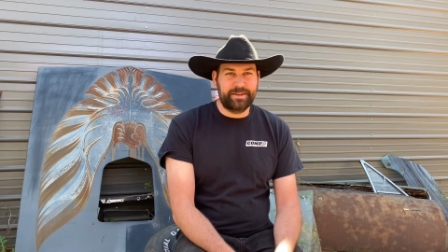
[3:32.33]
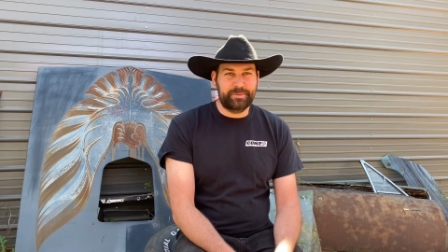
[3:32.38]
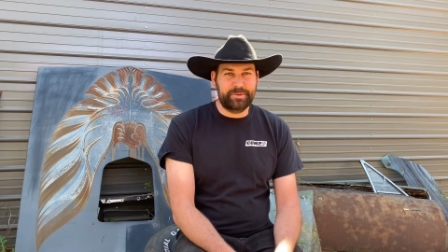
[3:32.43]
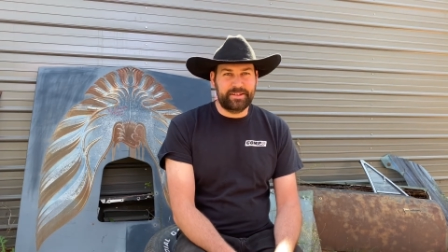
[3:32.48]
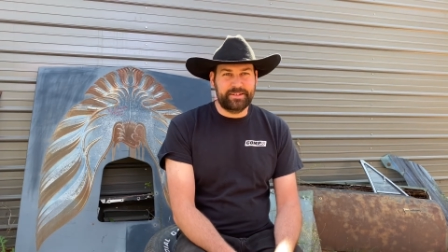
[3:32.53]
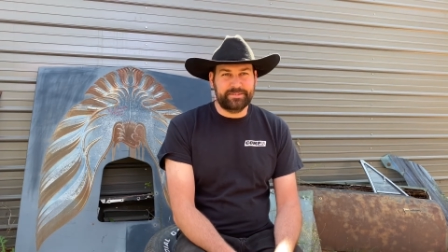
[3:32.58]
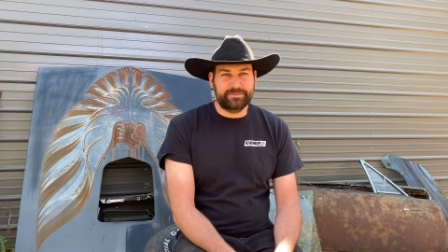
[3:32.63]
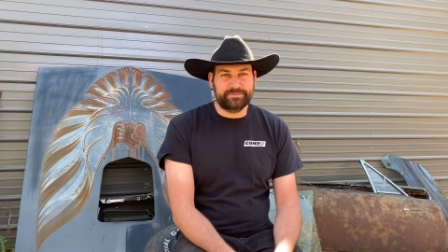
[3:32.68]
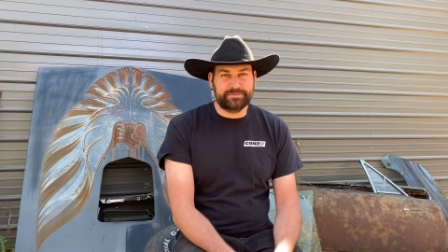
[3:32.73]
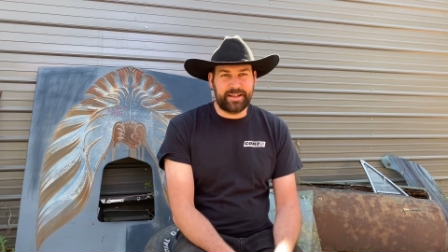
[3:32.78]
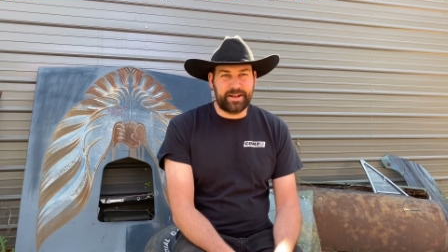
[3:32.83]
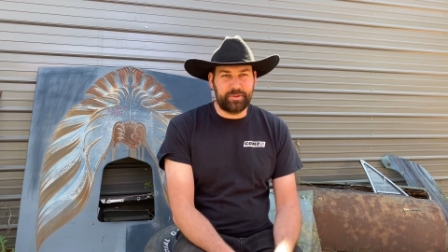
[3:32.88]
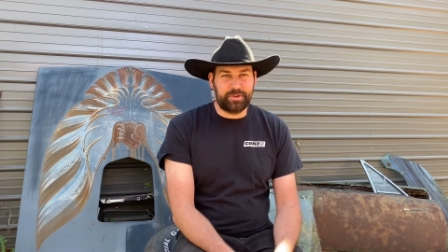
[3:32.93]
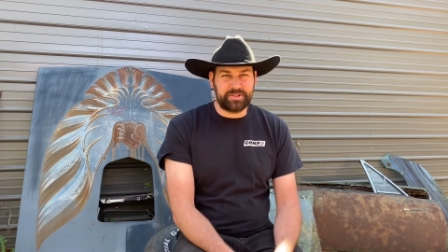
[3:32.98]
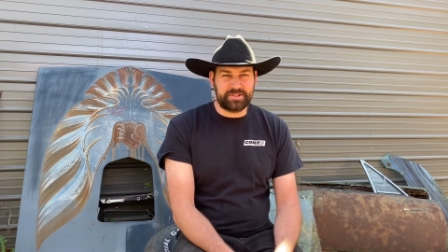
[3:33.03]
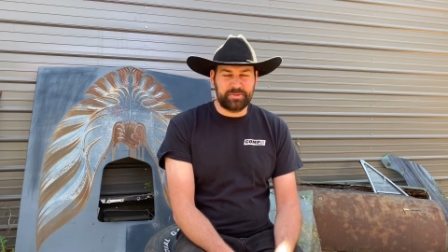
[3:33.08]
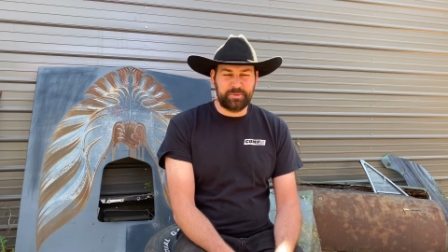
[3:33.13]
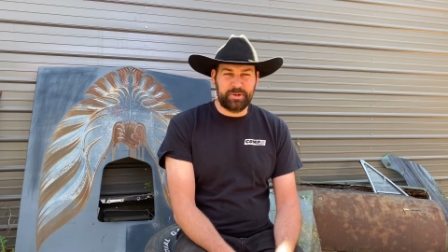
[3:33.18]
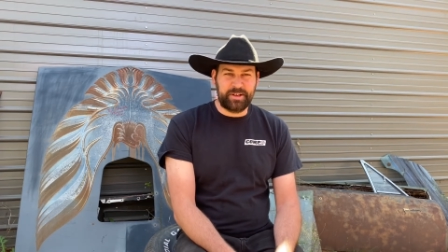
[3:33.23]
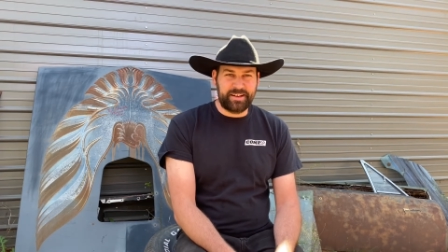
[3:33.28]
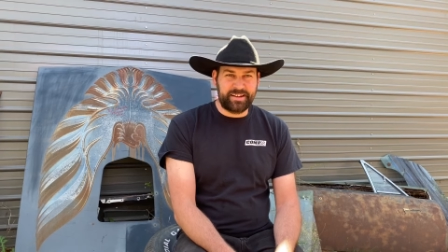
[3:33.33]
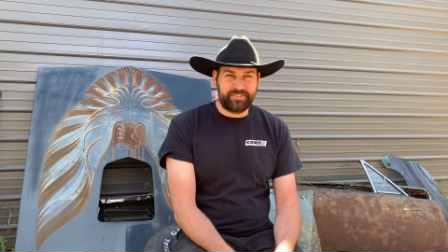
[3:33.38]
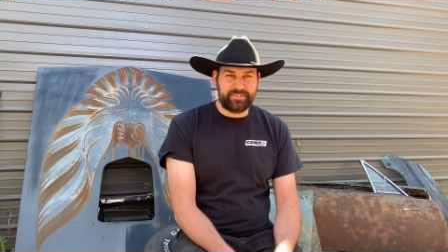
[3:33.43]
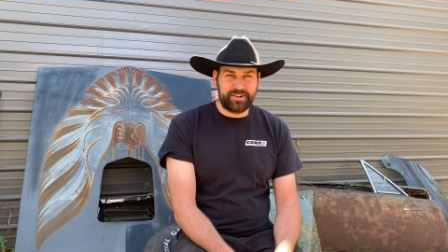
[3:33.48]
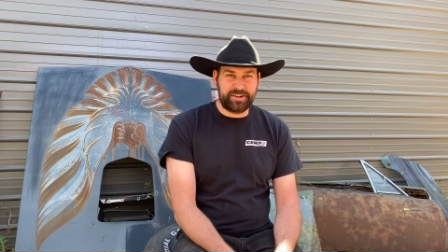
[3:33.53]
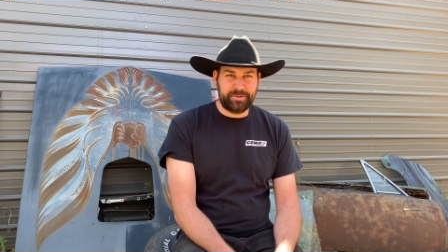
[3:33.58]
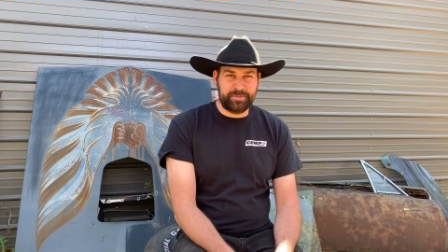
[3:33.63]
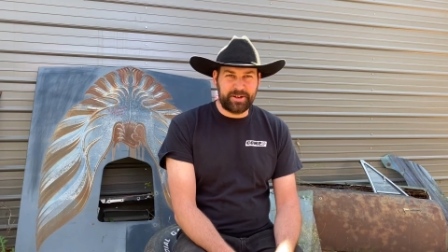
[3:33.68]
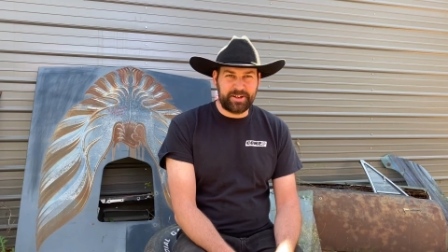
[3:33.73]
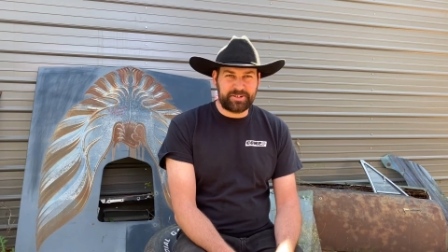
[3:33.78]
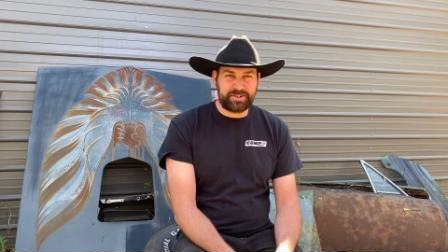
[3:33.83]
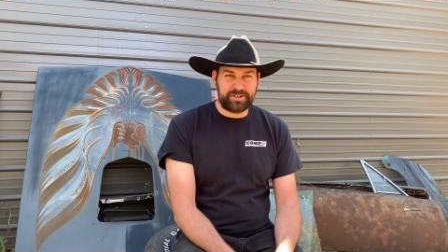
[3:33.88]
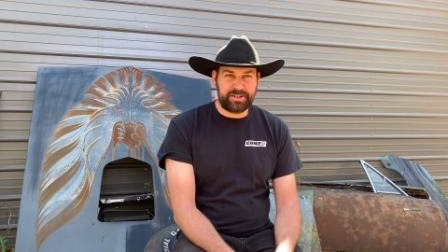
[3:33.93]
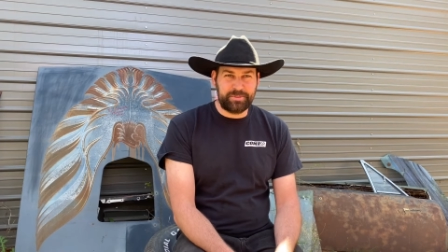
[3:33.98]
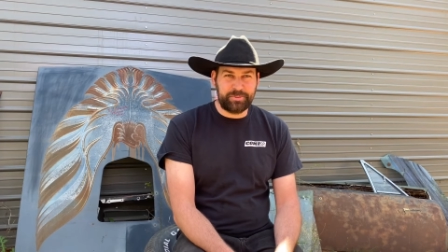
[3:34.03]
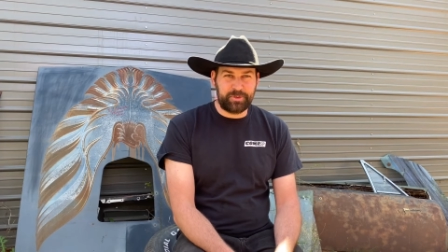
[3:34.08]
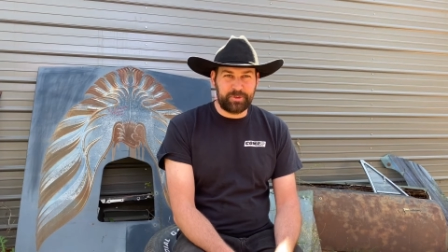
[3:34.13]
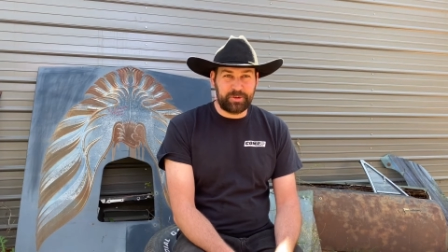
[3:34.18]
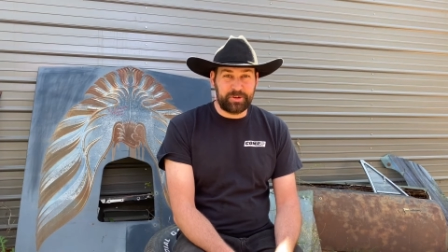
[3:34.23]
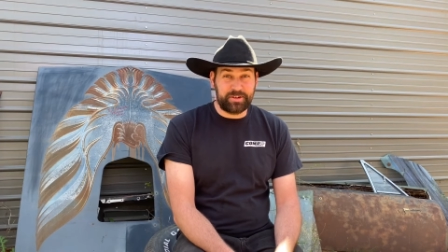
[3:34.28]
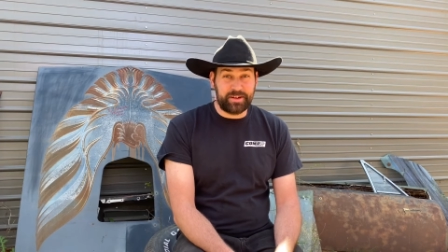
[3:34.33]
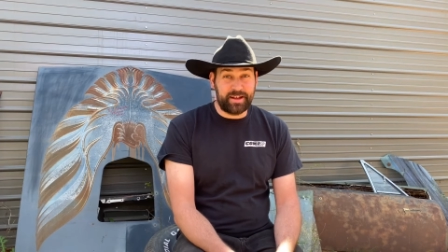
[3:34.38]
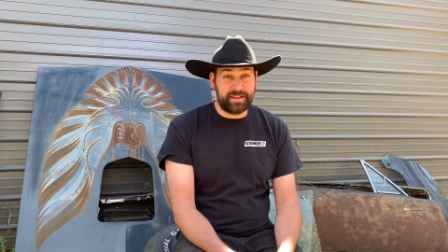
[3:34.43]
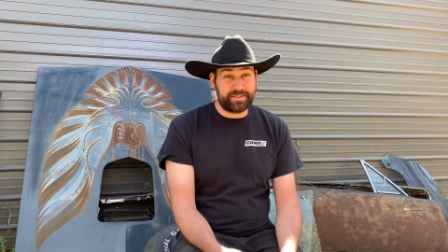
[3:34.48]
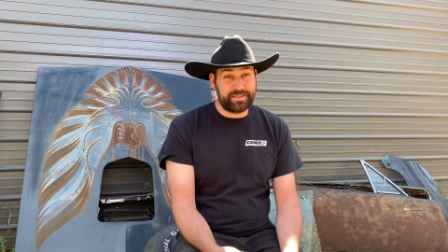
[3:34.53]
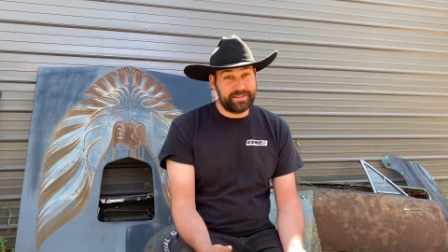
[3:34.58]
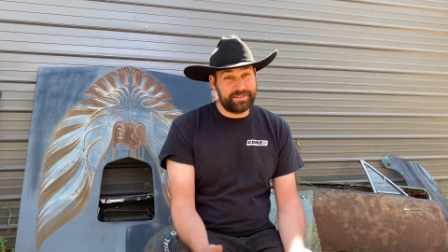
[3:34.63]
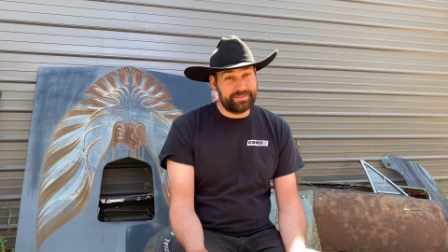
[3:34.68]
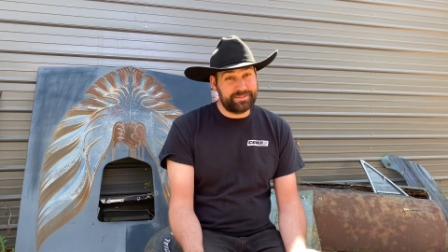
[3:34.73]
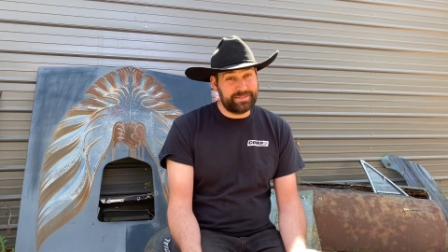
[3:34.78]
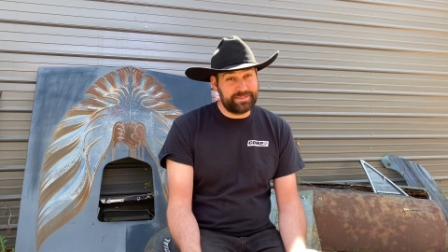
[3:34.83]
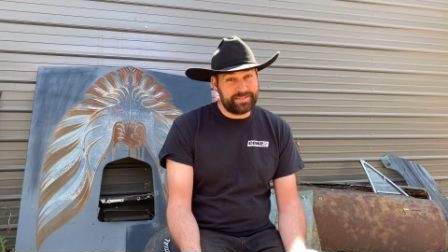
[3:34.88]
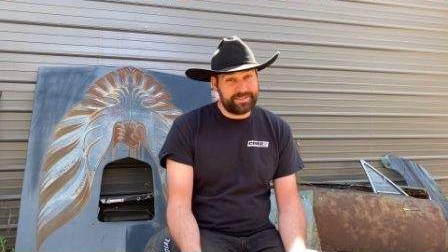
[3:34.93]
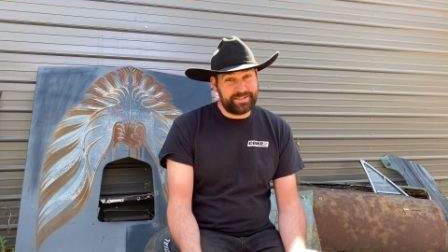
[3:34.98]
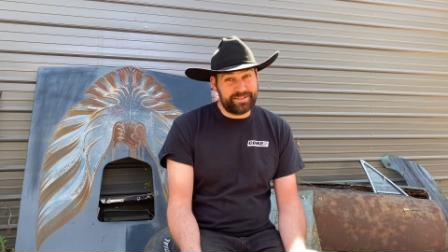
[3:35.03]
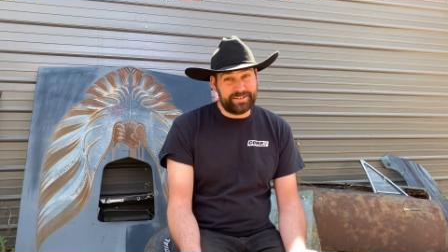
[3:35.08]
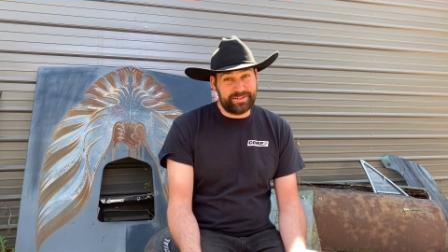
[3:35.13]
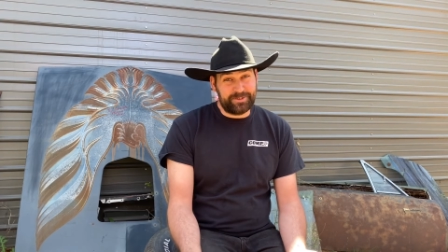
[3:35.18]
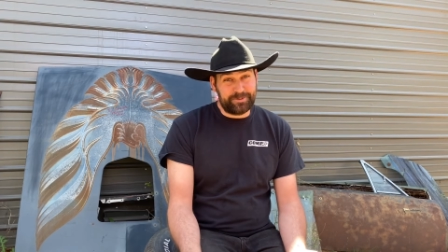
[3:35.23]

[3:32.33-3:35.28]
and I wasn't winning very much anymore. Not that, you know,